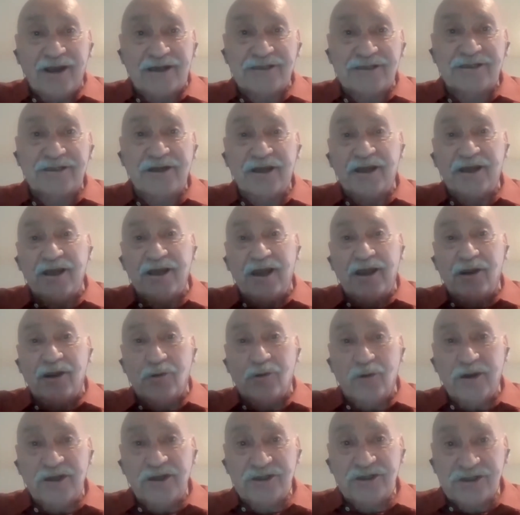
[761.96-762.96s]
extra
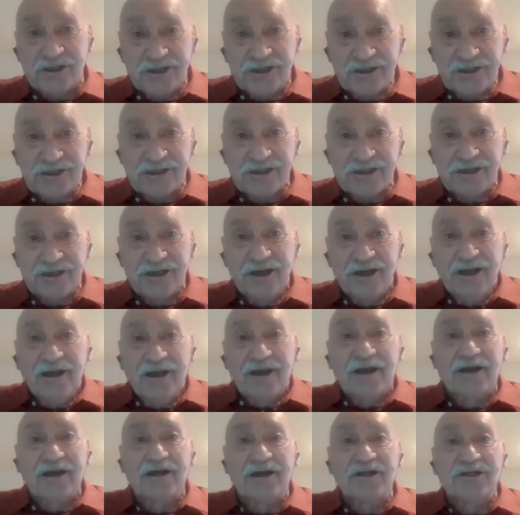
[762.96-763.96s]
equations,
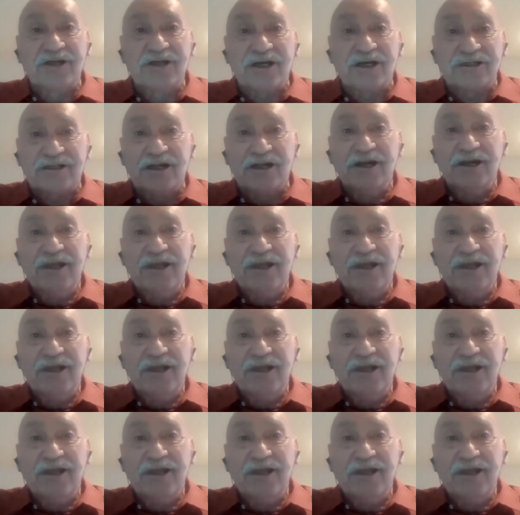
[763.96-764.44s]
uh, just